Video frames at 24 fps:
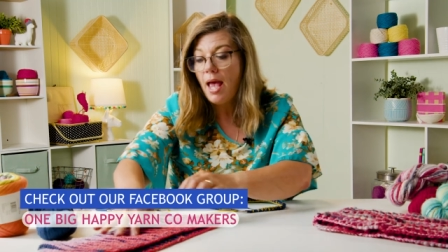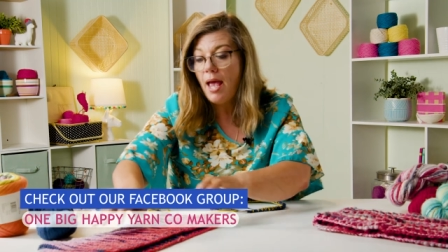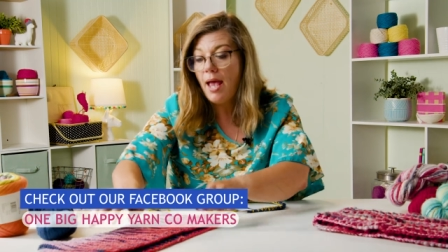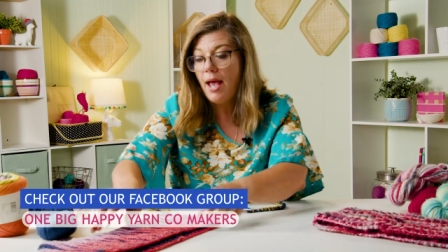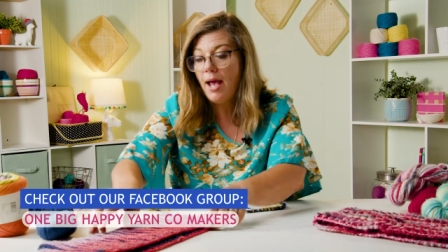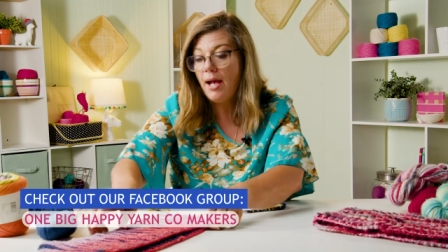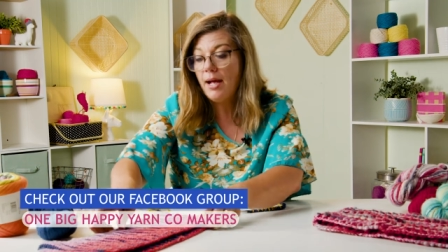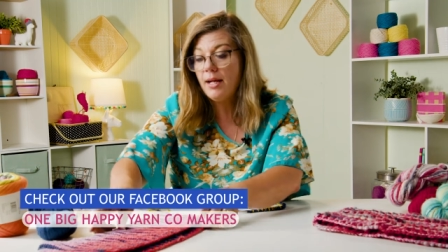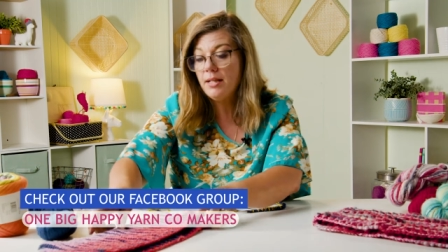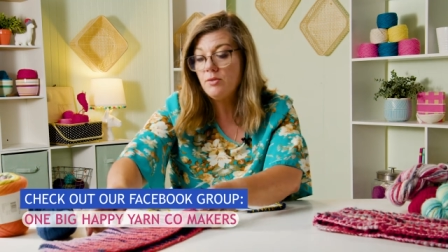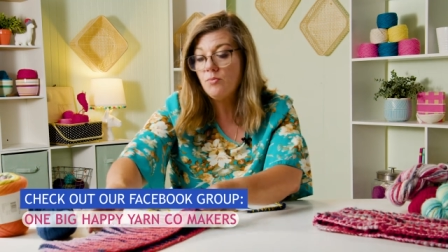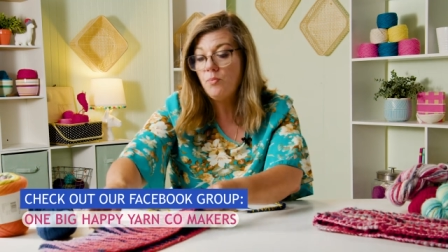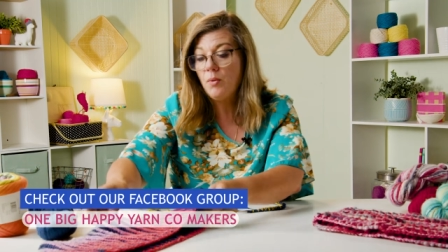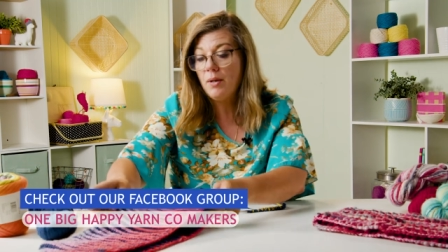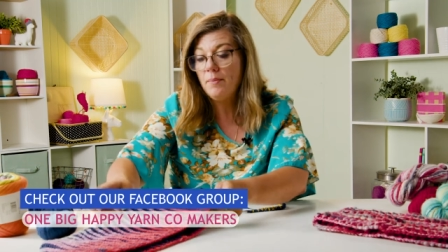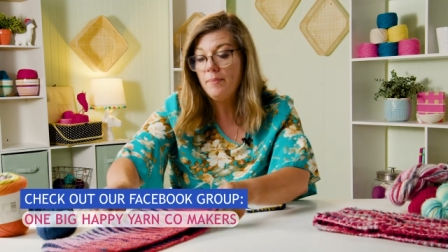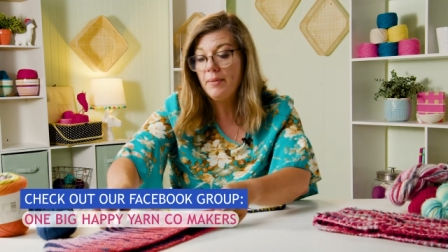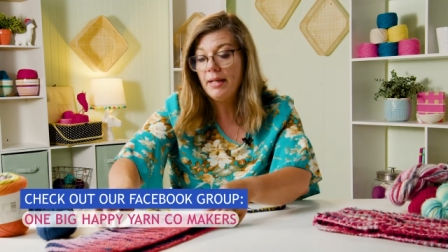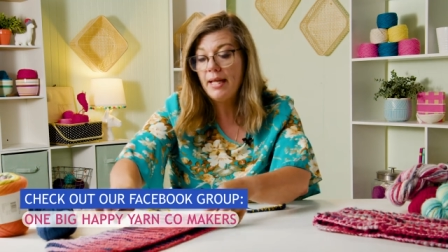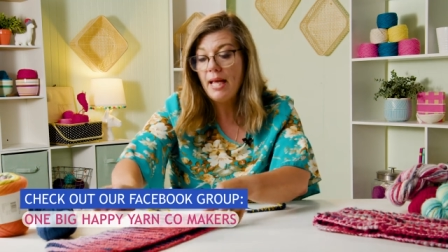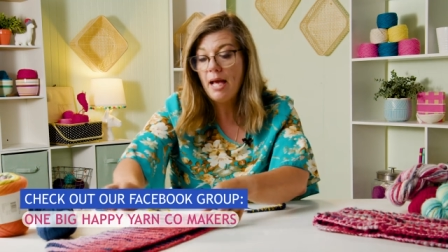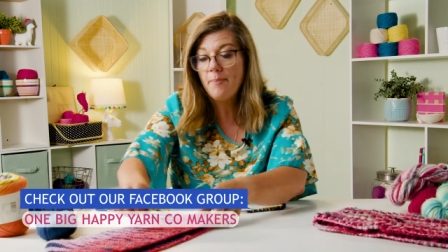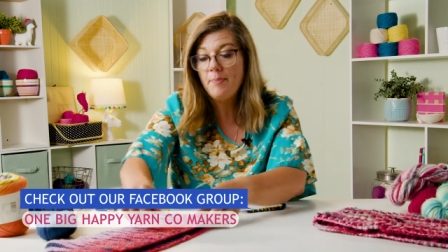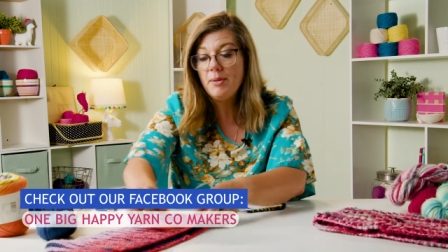at One
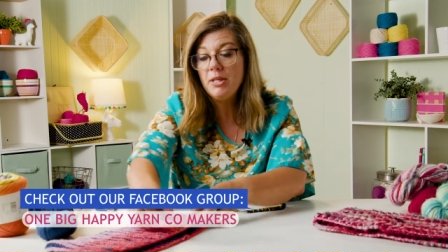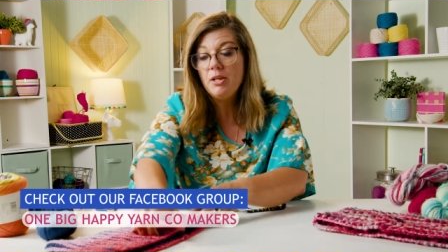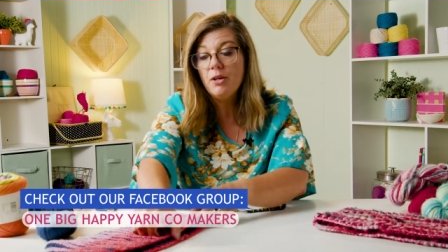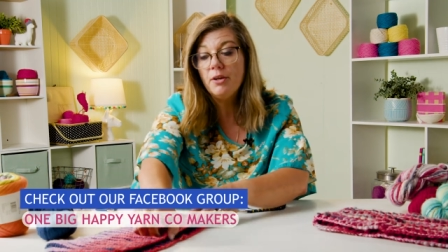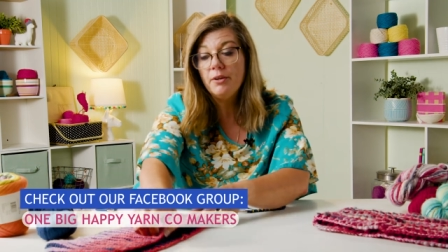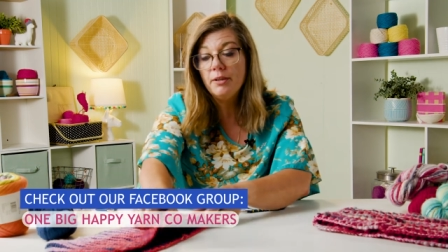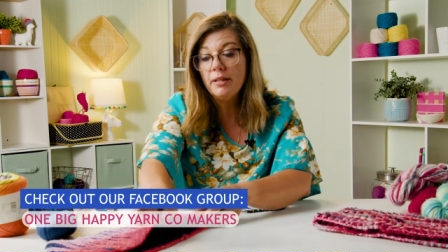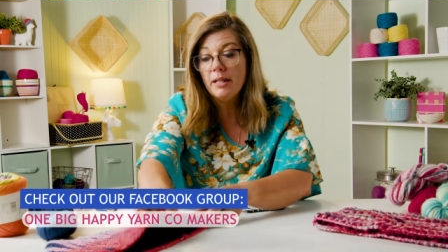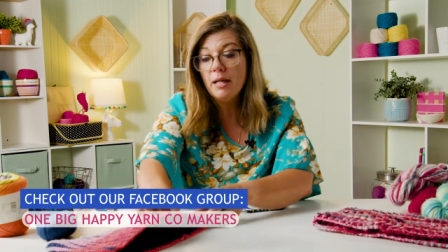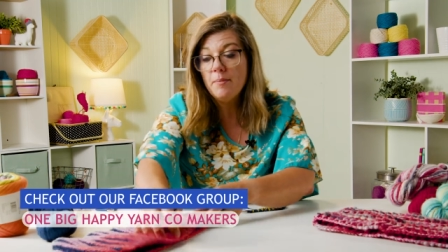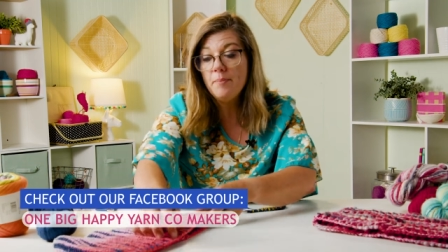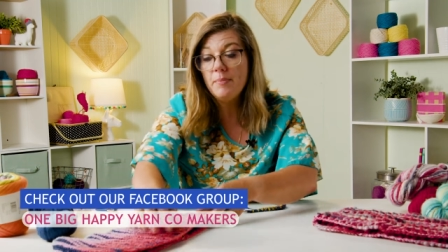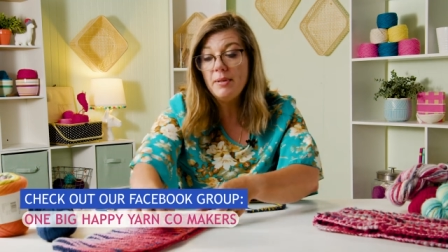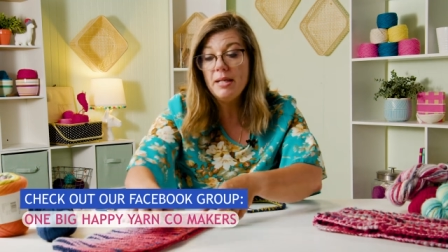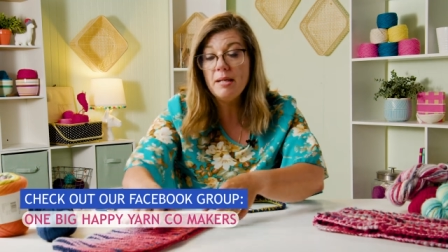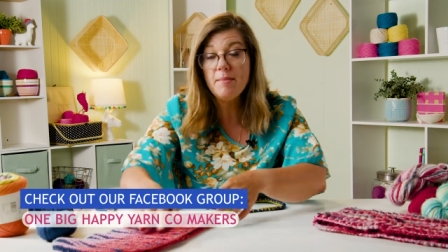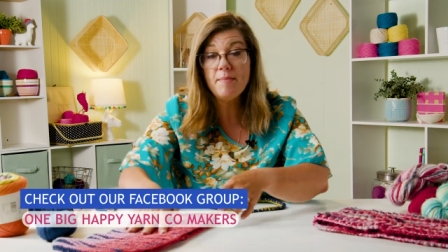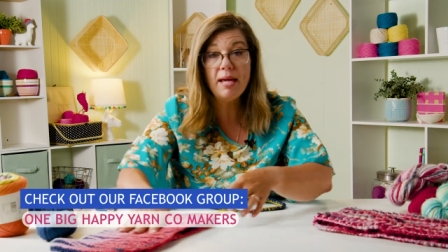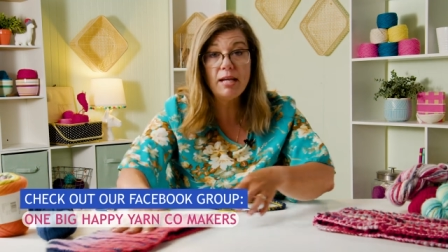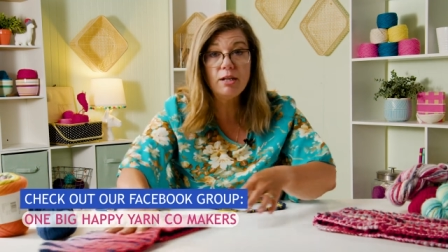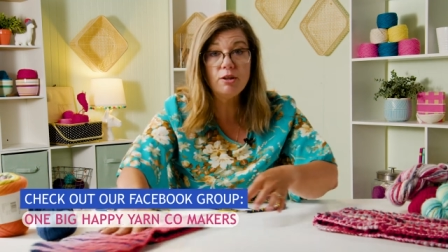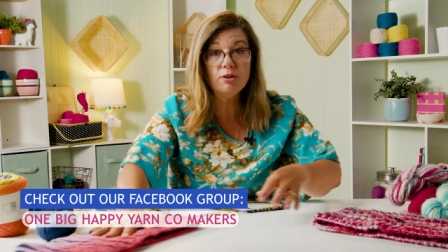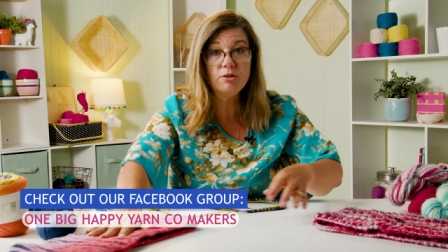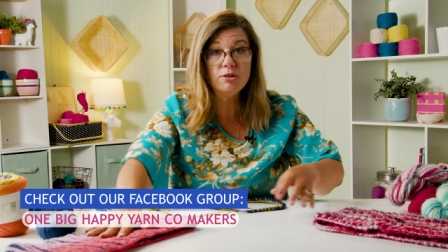Big Happy Yarn Company
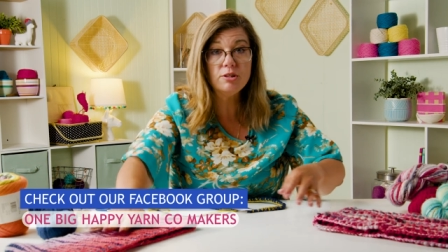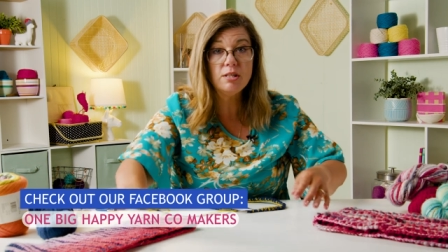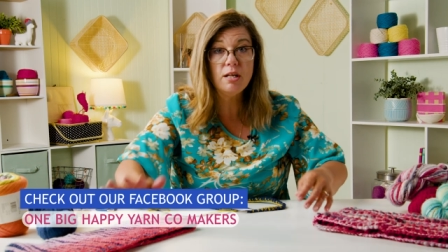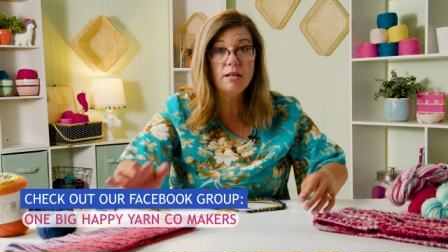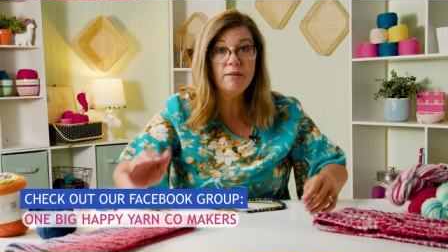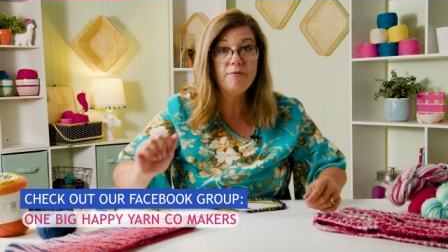Makers